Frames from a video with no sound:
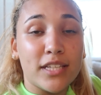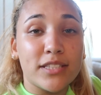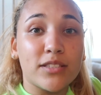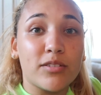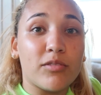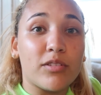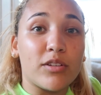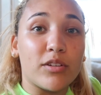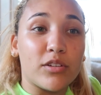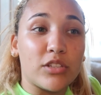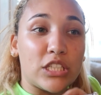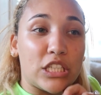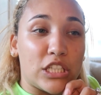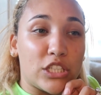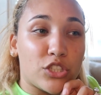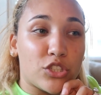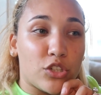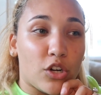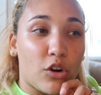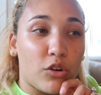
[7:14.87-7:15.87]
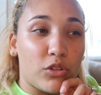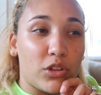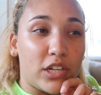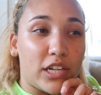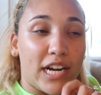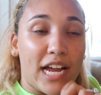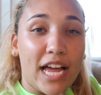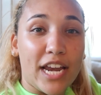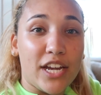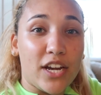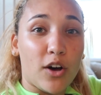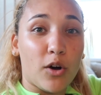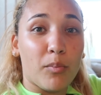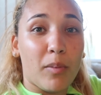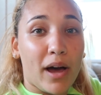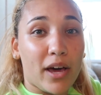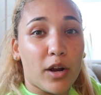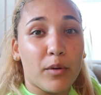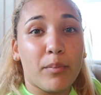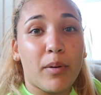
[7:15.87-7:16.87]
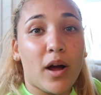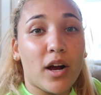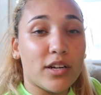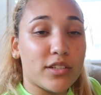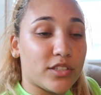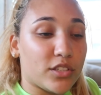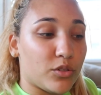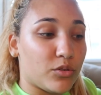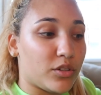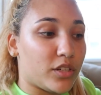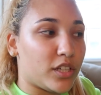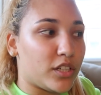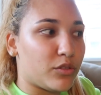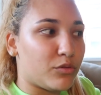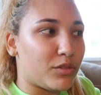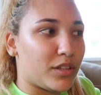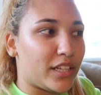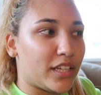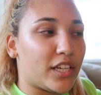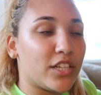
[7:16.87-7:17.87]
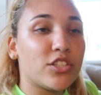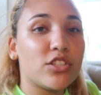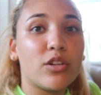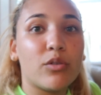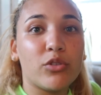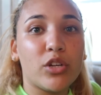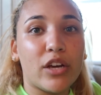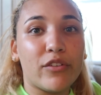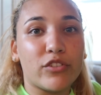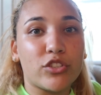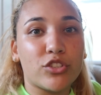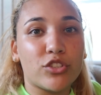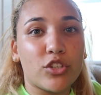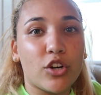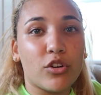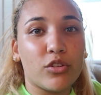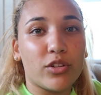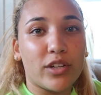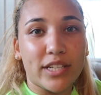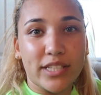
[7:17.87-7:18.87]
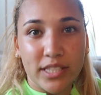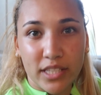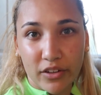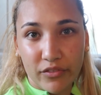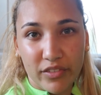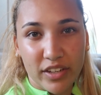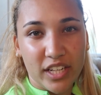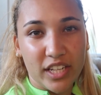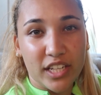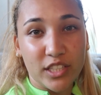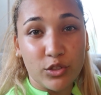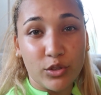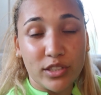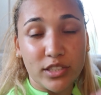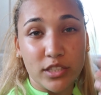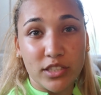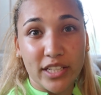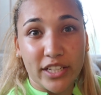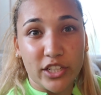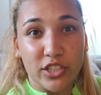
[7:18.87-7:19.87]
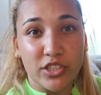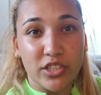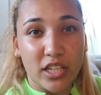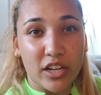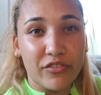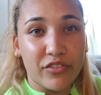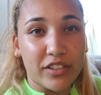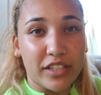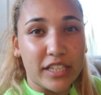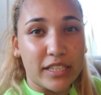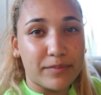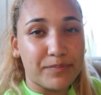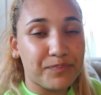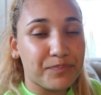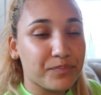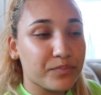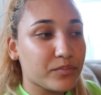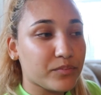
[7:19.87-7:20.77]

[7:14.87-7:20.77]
So the stroller had no bottom part, so you couldn't really, because you know when you have a stroller, it's convenient because you get to set your stuff in it.